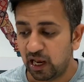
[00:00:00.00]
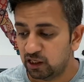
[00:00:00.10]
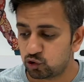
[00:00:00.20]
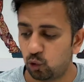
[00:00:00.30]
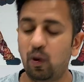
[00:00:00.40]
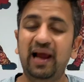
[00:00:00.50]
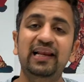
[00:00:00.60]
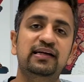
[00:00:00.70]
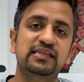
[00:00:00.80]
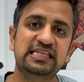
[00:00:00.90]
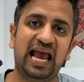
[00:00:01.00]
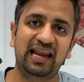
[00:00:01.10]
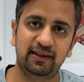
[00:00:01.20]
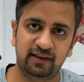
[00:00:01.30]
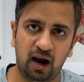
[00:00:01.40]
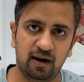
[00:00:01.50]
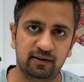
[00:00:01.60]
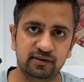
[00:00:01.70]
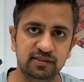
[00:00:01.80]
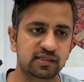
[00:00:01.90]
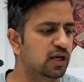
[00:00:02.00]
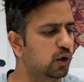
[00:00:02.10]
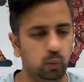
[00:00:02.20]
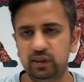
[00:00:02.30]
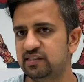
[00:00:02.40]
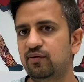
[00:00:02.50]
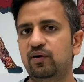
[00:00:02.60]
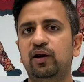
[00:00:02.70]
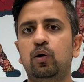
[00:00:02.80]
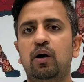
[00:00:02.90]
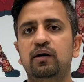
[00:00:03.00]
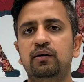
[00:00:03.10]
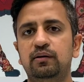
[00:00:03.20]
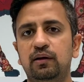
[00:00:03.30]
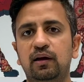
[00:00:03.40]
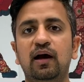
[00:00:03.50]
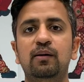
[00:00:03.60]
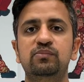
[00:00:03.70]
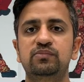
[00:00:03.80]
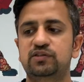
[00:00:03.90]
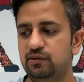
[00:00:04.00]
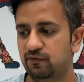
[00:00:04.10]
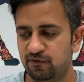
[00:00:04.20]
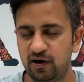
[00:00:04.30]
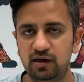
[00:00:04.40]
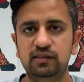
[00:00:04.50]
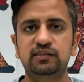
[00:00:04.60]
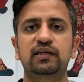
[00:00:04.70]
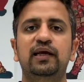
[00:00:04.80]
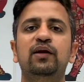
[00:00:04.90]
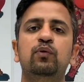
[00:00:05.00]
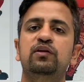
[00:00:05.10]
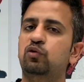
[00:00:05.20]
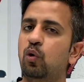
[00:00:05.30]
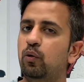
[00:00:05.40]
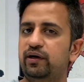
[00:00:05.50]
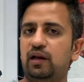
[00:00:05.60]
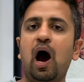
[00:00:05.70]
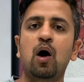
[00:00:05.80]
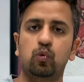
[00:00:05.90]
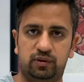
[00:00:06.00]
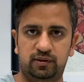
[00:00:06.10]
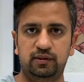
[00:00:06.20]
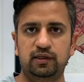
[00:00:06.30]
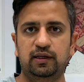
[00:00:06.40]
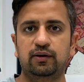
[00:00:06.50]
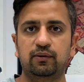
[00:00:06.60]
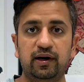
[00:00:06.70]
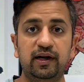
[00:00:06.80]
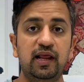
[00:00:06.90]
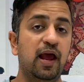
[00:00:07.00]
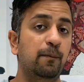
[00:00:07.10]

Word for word: So while it is scanning the hard disk, whichever record comes first, it will throw it out, right?